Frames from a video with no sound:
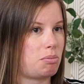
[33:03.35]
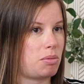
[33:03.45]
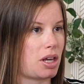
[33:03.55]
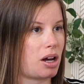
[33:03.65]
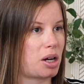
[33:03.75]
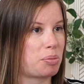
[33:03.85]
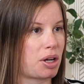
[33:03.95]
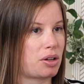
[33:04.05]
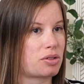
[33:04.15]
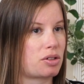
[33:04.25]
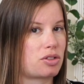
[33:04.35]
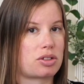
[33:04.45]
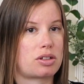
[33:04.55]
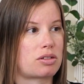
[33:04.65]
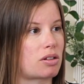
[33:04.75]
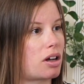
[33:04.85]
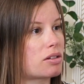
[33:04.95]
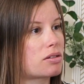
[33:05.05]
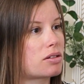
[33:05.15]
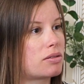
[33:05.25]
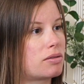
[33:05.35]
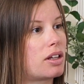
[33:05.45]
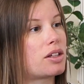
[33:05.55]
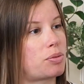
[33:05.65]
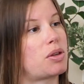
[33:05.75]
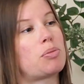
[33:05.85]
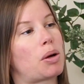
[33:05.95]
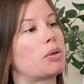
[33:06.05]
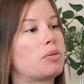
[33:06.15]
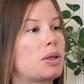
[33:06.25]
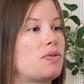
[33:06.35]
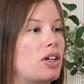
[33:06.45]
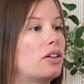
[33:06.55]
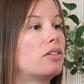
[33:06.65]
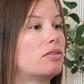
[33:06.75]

yeah, our parents are just as lost as we probably feel